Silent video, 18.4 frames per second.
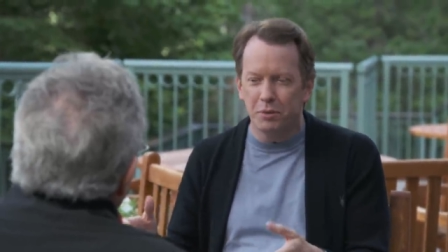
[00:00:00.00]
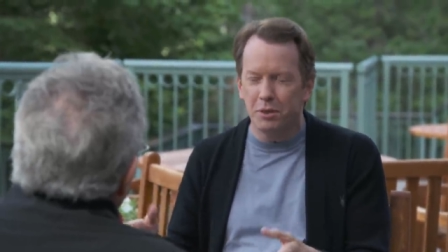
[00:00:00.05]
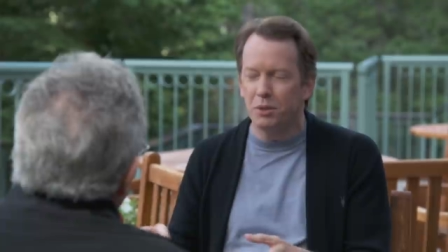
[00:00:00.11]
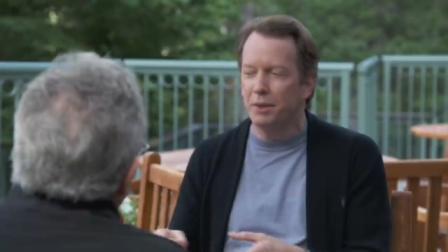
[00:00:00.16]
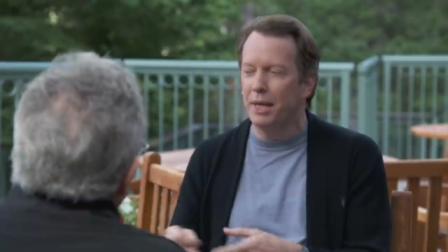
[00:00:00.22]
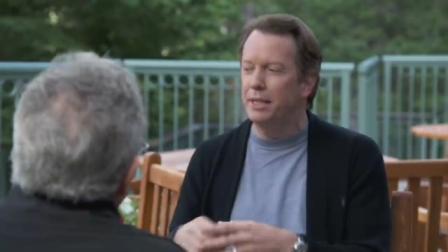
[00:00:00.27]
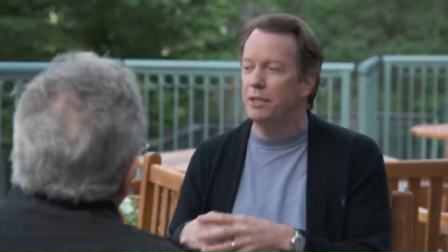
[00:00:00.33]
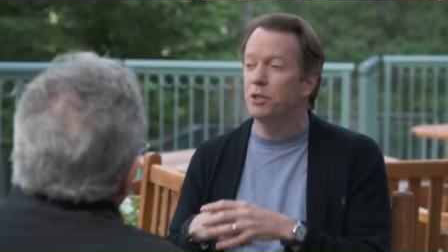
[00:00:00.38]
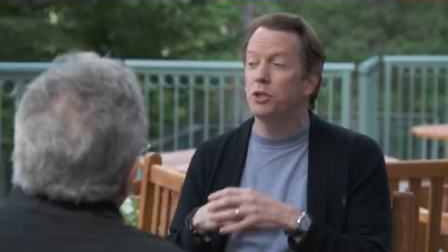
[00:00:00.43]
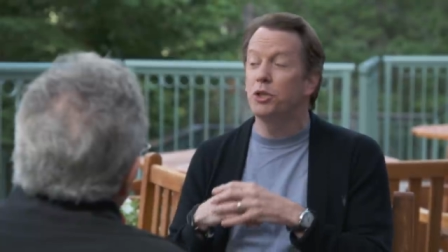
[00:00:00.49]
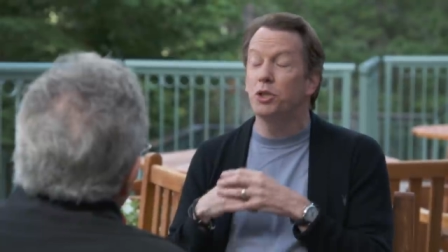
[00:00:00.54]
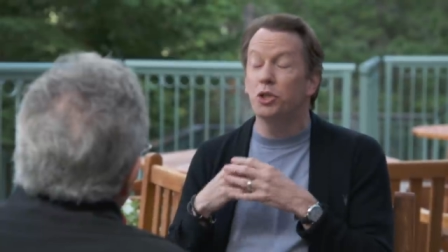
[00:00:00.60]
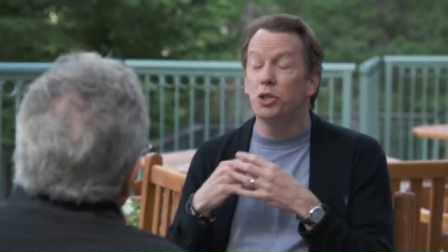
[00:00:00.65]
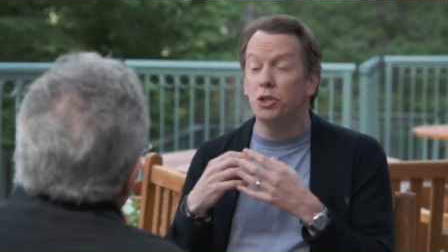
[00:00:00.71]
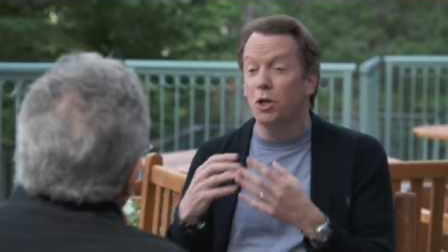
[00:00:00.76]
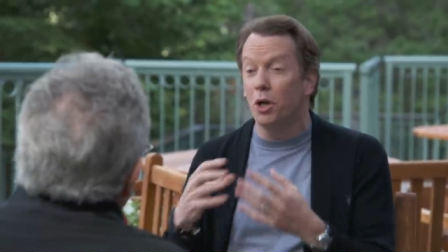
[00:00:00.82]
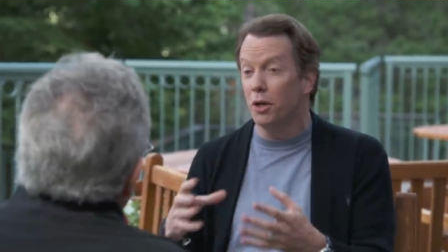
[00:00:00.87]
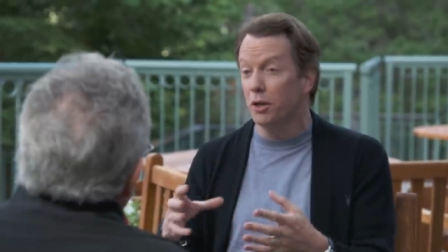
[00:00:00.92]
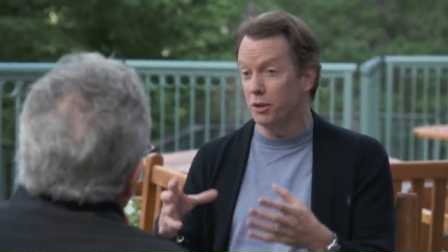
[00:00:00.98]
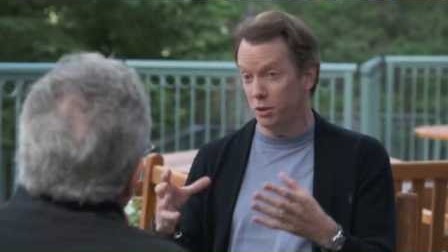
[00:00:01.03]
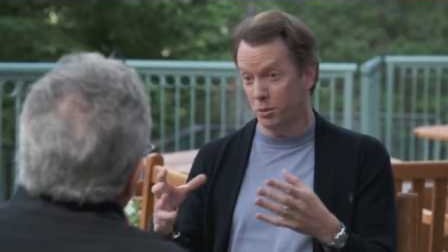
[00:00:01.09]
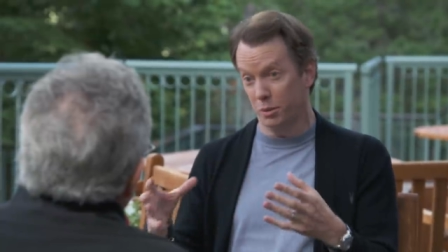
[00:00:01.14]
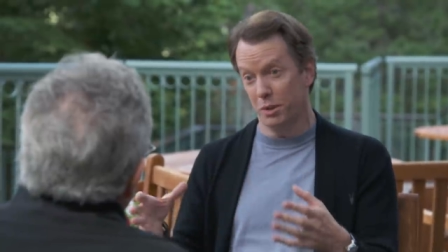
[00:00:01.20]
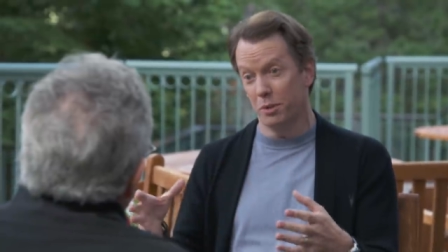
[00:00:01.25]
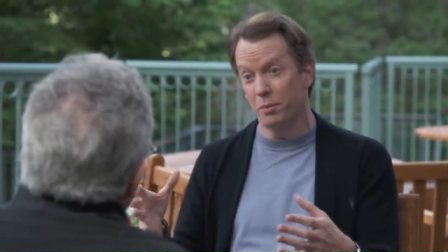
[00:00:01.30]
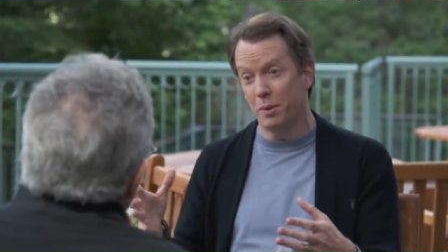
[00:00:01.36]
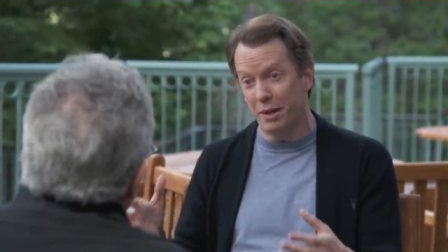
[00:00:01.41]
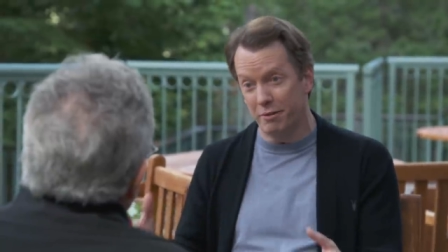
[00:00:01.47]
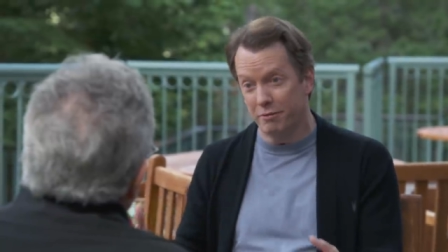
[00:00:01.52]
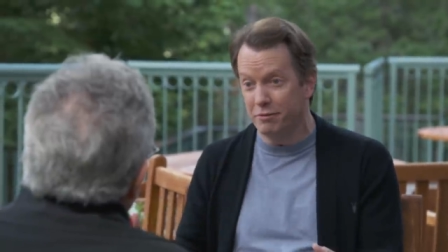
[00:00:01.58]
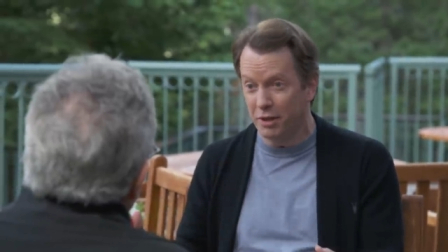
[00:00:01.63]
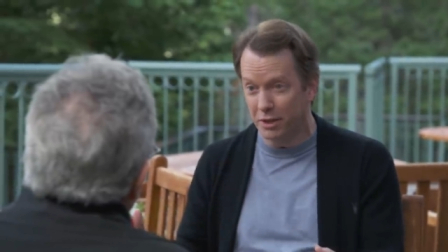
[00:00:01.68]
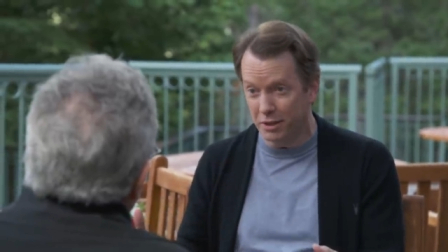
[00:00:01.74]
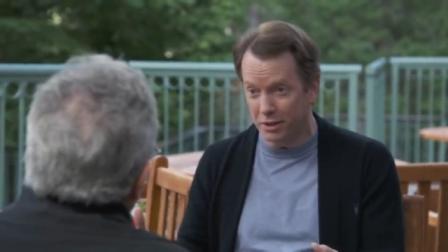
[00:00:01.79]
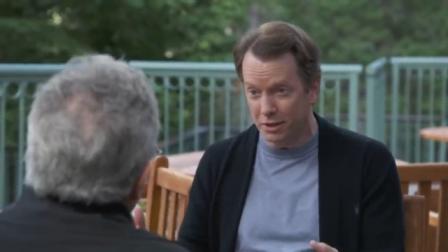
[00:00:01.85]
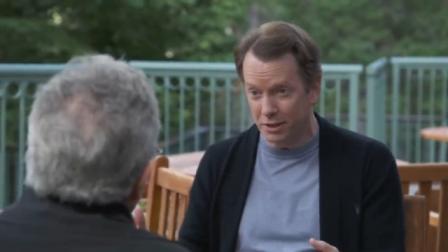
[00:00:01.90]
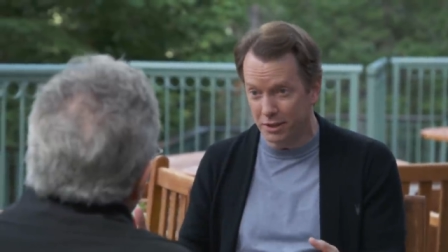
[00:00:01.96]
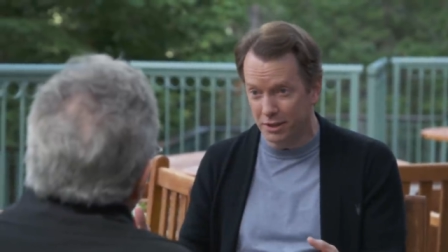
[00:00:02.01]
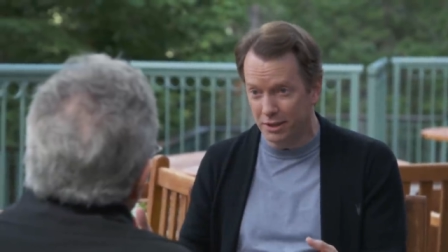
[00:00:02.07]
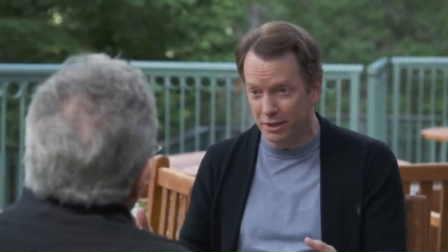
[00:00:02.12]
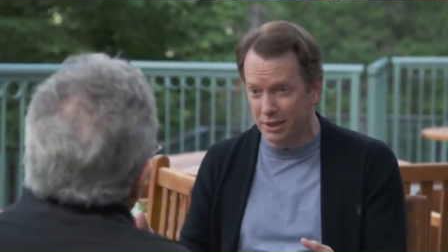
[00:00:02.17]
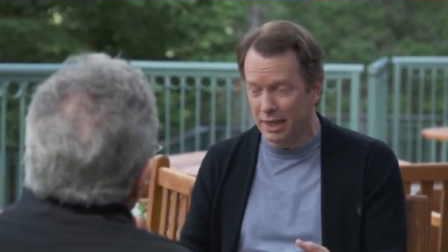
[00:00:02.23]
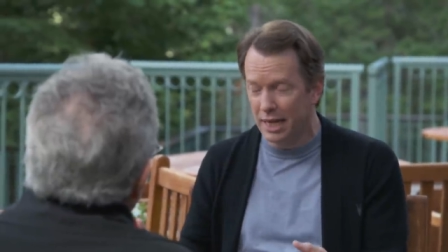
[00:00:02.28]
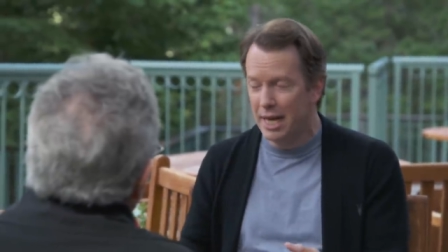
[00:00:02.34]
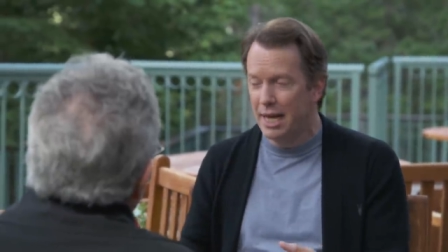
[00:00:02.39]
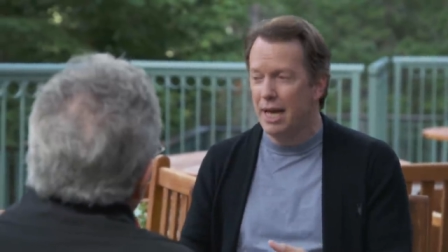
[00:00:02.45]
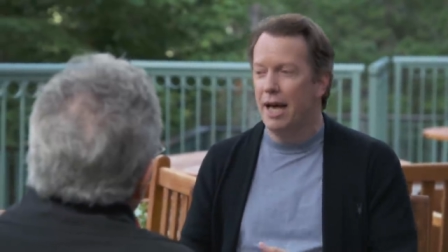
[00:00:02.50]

So nature starts with wave functions,